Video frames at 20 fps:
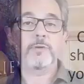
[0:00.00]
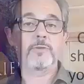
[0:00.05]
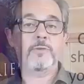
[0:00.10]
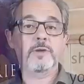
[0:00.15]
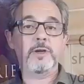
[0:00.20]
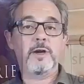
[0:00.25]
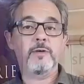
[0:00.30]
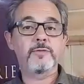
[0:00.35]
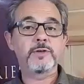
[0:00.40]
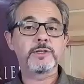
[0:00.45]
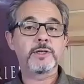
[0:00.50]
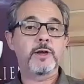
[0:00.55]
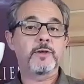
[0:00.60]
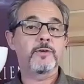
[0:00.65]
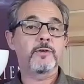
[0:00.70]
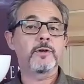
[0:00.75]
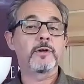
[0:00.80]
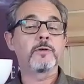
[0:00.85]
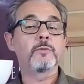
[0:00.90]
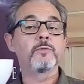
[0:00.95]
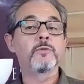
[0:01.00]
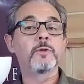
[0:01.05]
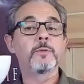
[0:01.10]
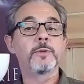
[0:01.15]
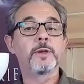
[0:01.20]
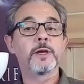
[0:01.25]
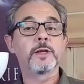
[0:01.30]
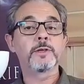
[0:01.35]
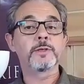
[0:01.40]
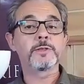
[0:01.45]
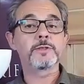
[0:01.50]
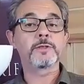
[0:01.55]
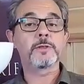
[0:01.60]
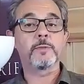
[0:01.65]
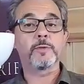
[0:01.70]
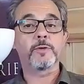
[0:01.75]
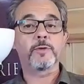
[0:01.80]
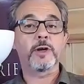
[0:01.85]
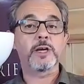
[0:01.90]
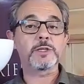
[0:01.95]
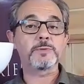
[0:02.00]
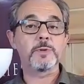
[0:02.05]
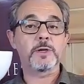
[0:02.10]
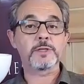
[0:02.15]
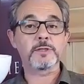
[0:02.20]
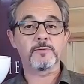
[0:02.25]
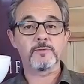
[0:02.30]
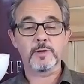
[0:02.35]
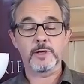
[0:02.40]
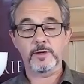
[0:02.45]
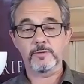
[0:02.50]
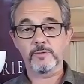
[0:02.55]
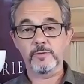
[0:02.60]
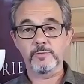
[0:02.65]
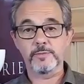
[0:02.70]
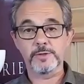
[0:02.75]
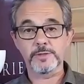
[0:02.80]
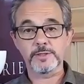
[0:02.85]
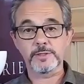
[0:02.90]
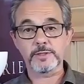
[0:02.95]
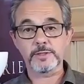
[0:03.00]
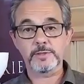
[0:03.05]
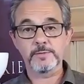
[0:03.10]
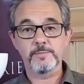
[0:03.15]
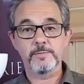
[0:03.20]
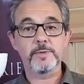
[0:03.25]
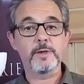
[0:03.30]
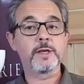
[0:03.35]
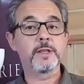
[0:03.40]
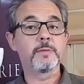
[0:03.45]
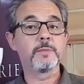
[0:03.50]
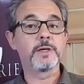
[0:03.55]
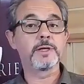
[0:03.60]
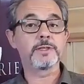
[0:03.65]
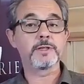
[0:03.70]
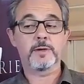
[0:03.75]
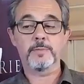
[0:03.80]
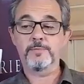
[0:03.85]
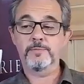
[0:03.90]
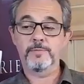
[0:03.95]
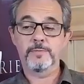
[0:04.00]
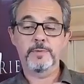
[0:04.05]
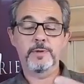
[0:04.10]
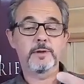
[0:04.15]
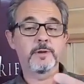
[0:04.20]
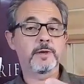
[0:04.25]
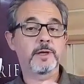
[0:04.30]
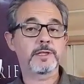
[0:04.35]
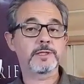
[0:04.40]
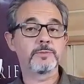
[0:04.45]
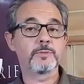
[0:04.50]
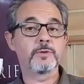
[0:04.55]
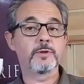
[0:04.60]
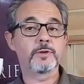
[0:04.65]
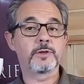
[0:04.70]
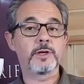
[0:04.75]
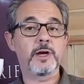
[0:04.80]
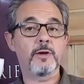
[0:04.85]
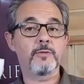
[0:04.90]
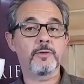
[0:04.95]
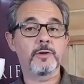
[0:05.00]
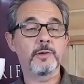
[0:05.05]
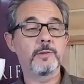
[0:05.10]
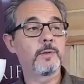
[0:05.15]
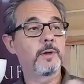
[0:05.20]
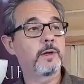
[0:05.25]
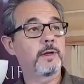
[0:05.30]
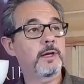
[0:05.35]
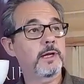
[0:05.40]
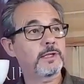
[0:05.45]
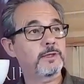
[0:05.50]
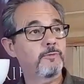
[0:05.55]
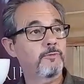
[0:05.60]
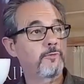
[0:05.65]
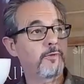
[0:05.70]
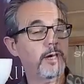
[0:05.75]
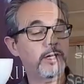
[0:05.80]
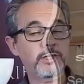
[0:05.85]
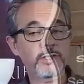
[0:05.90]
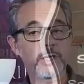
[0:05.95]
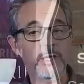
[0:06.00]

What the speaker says: another coffee together and I'll ruminate on some other aspect of life and business. In the meantime, get some good coffee, get some fresh